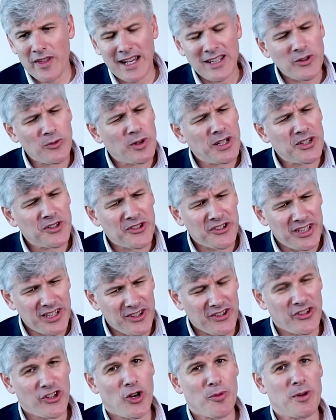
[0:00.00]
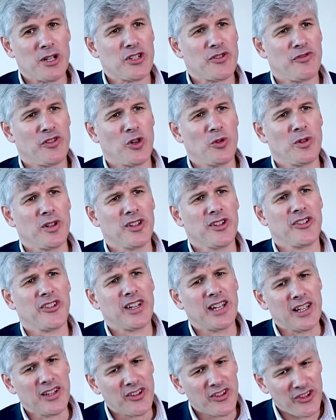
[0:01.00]
That's why you're seeing so much focus
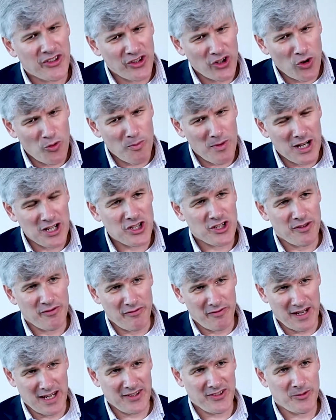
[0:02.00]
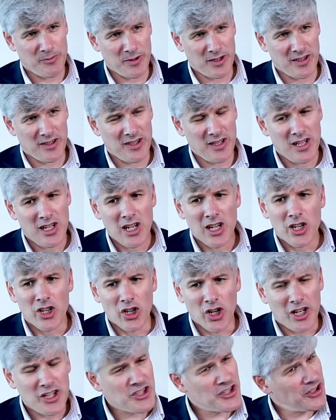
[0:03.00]
and so much investment,
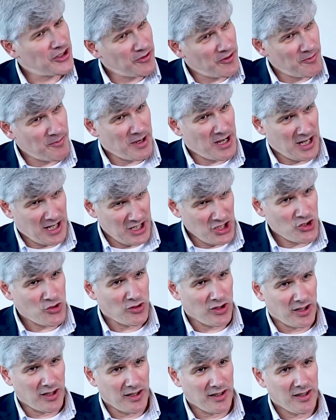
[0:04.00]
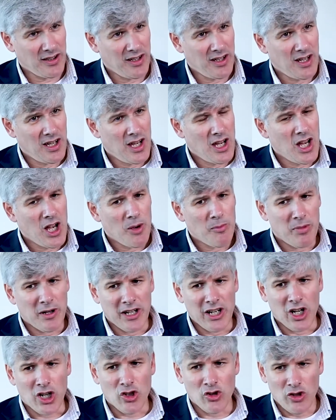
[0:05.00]
not just from Itron,
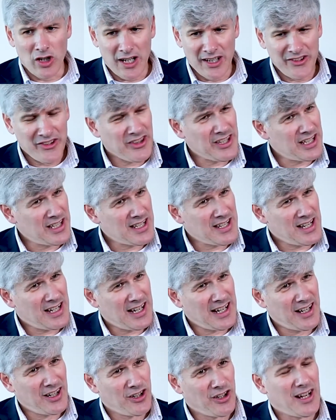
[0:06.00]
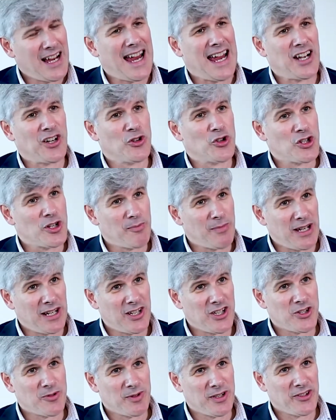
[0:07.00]
but across the entire energy
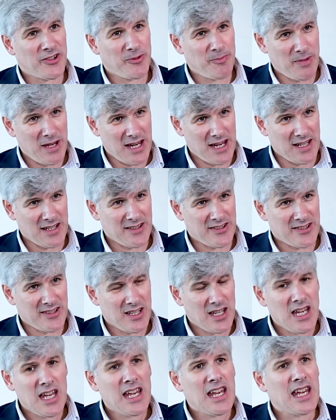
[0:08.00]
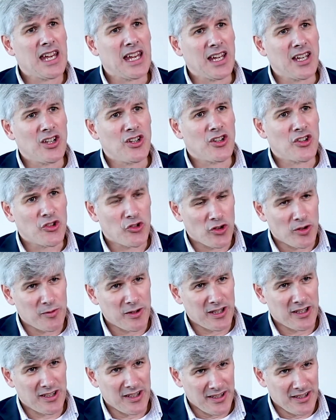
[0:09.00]
management space in
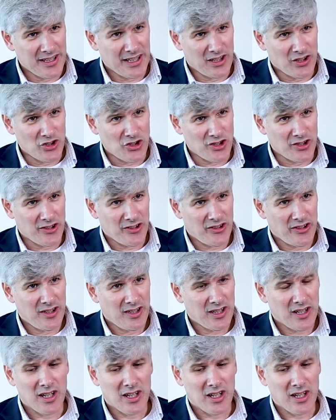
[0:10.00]
distributed intelligence.